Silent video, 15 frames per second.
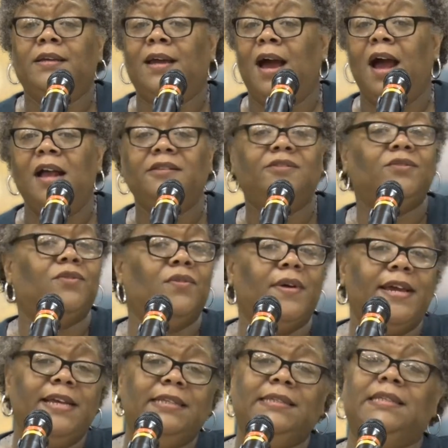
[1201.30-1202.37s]
God's
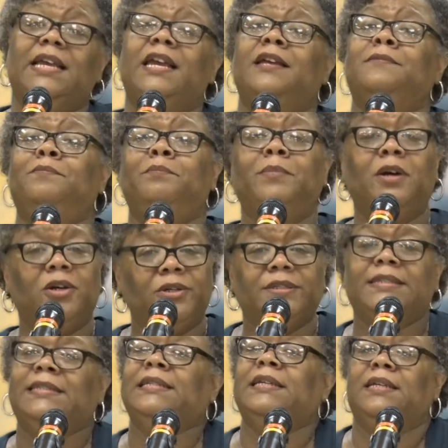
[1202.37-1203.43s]
grace and
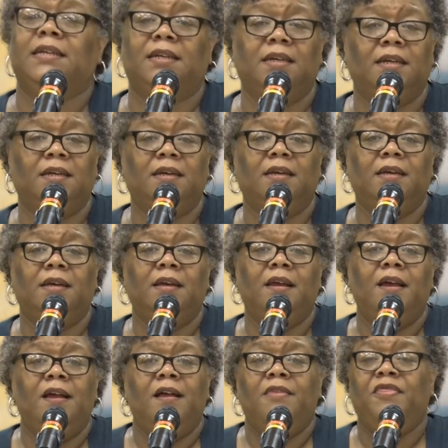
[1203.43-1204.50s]
mercy.
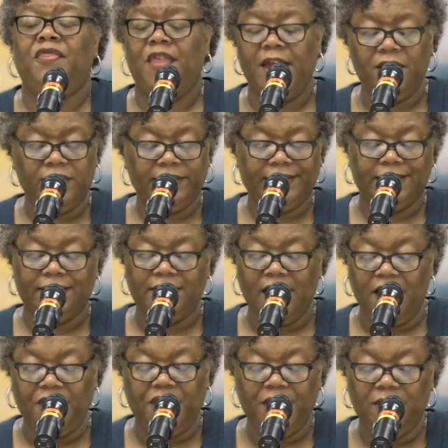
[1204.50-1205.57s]
There is
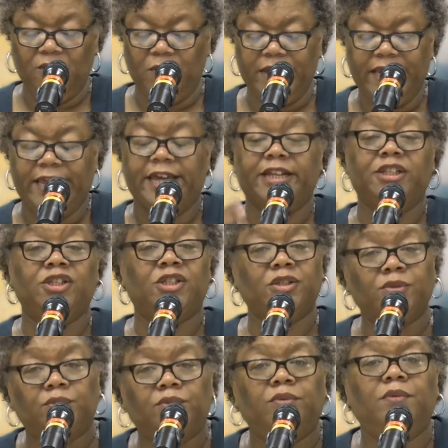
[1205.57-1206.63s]
nothing we can
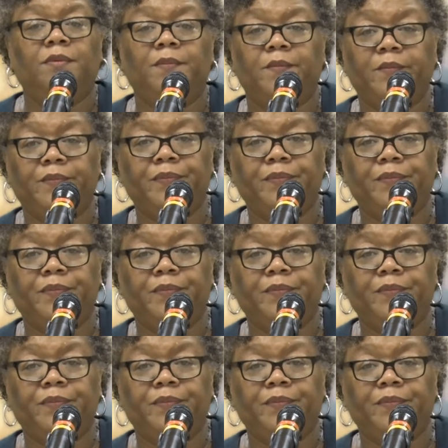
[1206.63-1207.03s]
do.